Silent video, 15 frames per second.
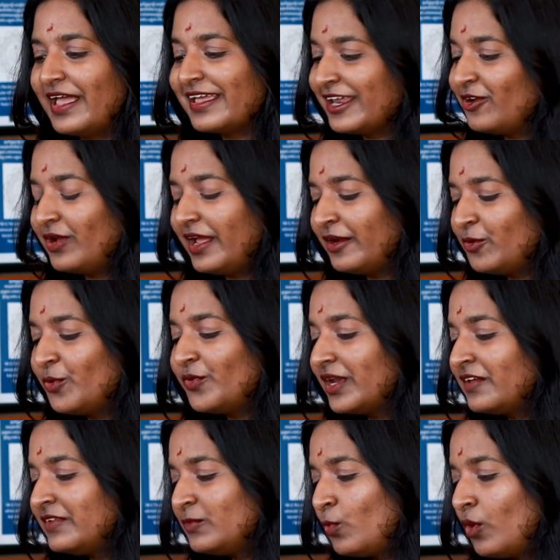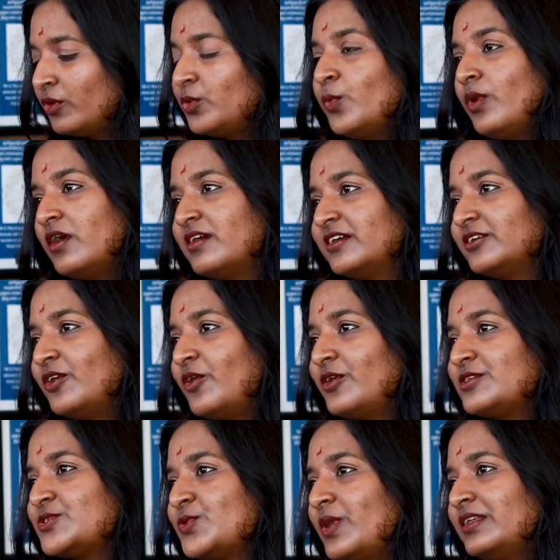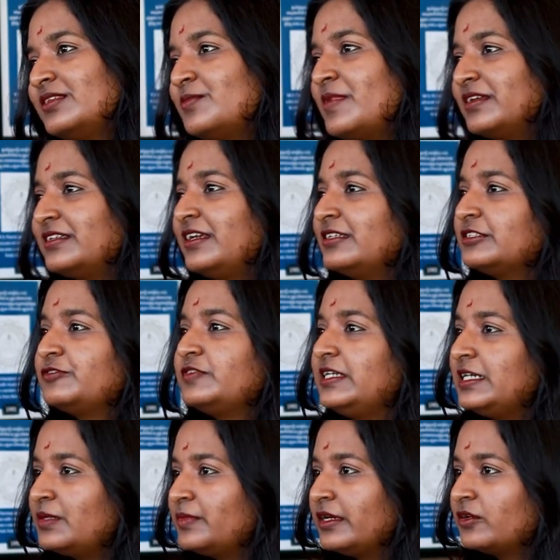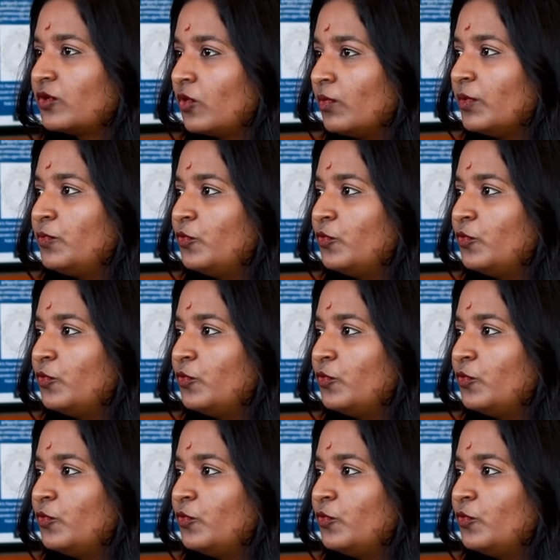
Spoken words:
I don't even want to work at all. So andha madri andha freedom enak romba